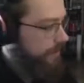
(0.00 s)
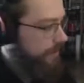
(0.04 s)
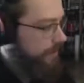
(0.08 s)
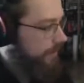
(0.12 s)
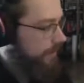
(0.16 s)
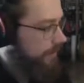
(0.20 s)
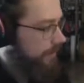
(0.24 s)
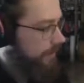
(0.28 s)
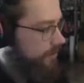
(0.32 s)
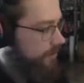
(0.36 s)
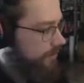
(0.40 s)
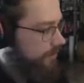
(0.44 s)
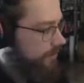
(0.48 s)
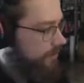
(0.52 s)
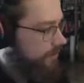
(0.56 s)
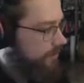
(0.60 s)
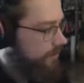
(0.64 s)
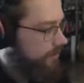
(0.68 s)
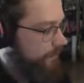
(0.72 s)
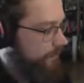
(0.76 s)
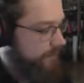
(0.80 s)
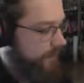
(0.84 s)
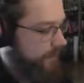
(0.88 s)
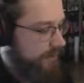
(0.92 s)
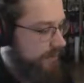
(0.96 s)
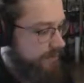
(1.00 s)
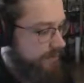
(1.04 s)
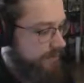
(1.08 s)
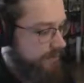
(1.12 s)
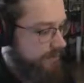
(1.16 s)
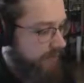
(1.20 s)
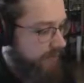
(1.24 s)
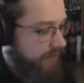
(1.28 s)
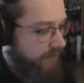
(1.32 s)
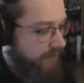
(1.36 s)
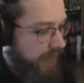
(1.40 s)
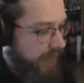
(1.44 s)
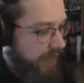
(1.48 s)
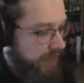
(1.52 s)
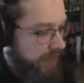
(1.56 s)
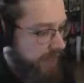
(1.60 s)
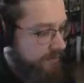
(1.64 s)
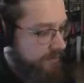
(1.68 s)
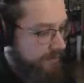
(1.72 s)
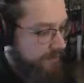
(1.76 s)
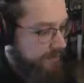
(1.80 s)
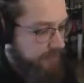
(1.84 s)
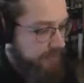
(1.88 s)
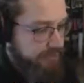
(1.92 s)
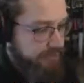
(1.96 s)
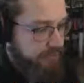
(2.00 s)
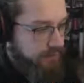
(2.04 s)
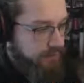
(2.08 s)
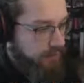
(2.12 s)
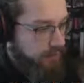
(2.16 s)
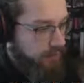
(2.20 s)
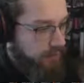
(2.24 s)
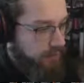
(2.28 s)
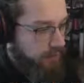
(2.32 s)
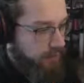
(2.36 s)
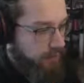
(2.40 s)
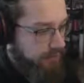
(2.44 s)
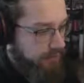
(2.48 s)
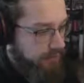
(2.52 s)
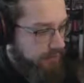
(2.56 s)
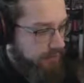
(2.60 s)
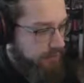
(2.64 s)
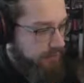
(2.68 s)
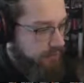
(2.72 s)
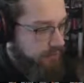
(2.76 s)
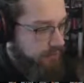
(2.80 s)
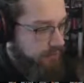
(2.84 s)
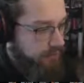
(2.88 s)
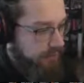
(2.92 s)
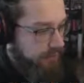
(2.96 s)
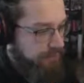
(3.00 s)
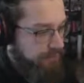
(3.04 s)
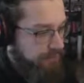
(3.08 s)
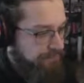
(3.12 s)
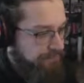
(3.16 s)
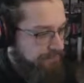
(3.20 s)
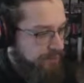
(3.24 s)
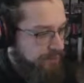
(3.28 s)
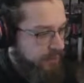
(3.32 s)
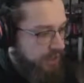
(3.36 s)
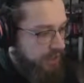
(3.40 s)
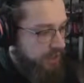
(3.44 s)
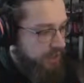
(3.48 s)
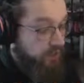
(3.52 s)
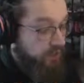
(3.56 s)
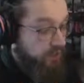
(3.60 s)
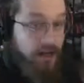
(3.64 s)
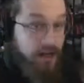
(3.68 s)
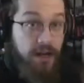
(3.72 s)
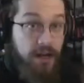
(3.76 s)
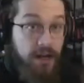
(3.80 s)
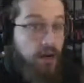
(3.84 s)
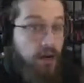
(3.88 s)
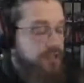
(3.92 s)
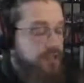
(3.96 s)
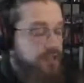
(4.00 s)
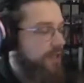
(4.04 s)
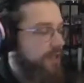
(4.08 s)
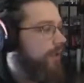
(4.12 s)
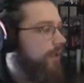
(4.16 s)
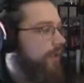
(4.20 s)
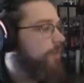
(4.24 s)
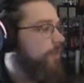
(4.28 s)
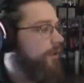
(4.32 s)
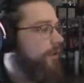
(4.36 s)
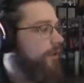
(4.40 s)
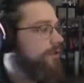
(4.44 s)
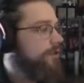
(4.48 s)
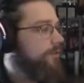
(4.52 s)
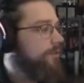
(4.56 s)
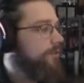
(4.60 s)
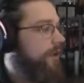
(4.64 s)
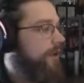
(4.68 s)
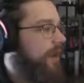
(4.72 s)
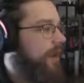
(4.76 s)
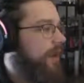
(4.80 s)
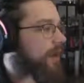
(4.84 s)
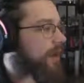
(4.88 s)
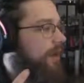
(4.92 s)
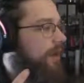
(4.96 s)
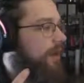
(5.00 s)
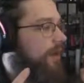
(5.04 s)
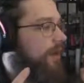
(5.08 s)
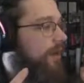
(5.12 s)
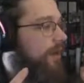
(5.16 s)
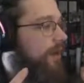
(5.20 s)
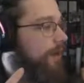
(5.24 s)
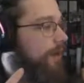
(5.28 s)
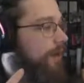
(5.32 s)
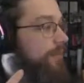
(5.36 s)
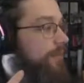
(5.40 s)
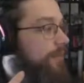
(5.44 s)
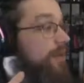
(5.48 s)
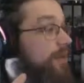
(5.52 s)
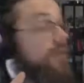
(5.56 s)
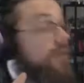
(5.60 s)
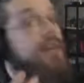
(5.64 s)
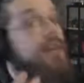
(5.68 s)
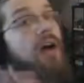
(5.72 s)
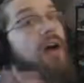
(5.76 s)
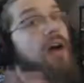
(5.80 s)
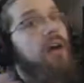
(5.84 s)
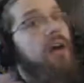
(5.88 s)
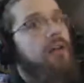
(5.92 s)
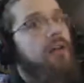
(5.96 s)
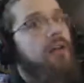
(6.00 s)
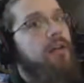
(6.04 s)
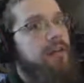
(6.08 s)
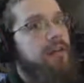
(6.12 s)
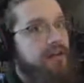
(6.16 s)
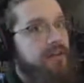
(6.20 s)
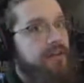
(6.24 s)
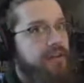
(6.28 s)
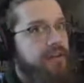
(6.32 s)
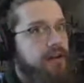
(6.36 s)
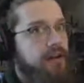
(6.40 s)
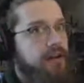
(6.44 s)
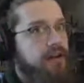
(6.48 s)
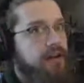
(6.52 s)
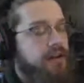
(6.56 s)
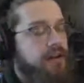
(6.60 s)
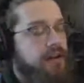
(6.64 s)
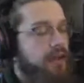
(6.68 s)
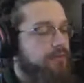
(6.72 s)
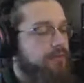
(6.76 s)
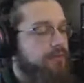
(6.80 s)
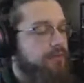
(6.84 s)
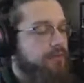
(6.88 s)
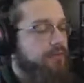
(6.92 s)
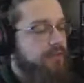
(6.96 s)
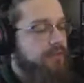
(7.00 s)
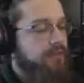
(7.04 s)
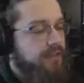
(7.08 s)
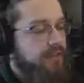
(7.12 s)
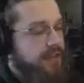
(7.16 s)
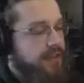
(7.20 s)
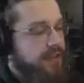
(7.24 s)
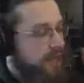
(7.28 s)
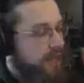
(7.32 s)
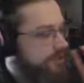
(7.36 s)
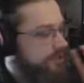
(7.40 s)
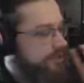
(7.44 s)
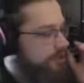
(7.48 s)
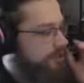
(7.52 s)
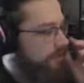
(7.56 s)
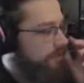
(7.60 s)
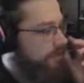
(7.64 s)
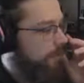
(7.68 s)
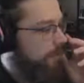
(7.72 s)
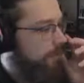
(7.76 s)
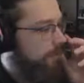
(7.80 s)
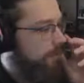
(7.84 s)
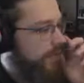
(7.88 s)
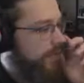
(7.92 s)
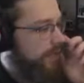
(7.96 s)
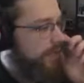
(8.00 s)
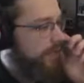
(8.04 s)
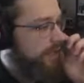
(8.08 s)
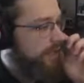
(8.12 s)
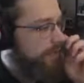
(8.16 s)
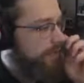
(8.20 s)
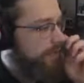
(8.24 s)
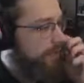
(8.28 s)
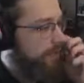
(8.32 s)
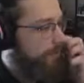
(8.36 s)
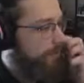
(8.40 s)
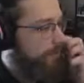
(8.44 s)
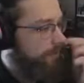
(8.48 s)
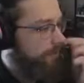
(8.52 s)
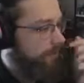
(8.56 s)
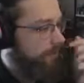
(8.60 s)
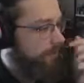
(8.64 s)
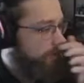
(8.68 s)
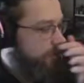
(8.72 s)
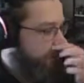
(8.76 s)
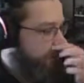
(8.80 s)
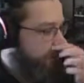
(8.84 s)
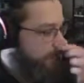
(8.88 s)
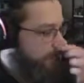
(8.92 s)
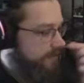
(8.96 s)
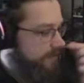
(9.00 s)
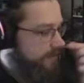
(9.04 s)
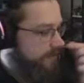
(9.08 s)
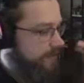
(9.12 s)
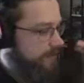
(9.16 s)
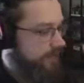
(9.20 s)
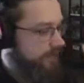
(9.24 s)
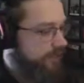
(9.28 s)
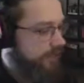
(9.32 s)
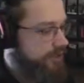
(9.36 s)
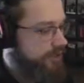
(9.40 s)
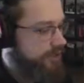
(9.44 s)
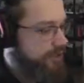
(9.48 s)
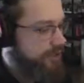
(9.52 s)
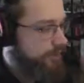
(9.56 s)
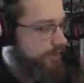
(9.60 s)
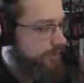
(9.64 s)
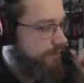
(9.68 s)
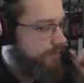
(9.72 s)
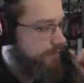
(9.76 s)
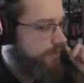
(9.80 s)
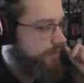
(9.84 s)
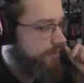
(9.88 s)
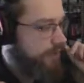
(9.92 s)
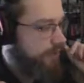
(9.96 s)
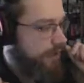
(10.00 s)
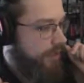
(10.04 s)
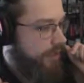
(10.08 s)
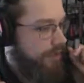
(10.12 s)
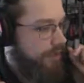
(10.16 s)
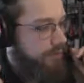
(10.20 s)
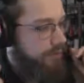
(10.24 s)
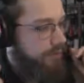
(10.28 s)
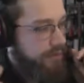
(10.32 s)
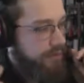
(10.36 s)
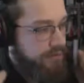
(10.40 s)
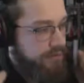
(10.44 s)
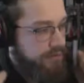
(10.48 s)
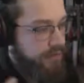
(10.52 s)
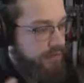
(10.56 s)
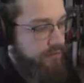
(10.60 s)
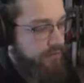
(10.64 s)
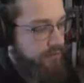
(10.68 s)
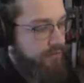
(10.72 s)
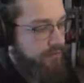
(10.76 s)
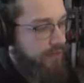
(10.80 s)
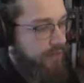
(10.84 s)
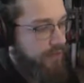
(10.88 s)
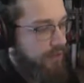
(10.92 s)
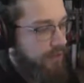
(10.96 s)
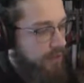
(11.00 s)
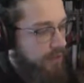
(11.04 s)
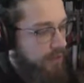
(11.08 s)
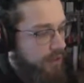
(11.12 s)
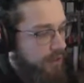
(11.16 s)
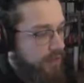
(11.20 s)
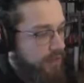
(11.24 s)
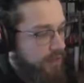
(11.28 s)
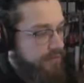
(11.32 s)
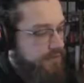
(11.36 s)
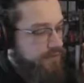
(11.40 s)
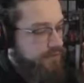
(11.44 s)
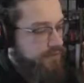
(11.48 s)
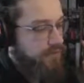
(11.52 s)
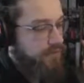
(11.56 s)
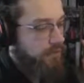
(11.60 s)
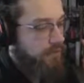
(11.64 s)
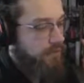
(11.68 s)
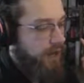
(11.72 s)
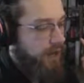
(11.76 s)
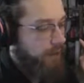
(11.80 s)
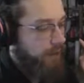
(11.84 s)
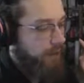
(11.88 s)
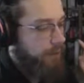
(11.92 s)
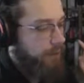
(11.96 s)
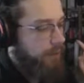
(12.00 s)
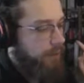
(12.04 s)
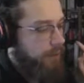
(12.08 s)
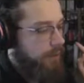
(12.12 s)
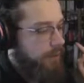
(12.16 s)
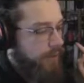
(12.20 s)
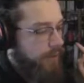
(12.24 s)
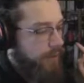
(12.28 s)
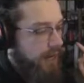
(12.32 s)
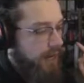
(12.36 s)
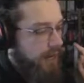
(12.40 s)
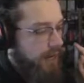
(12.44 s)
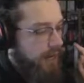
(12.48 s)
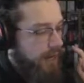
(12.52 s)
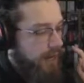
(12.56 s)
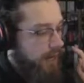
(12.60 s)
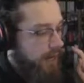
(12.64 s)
should do videos about that because it would also be cool. Like right now I want to play because now I finally have not vacation, but not as much uni stuff. So I wanna play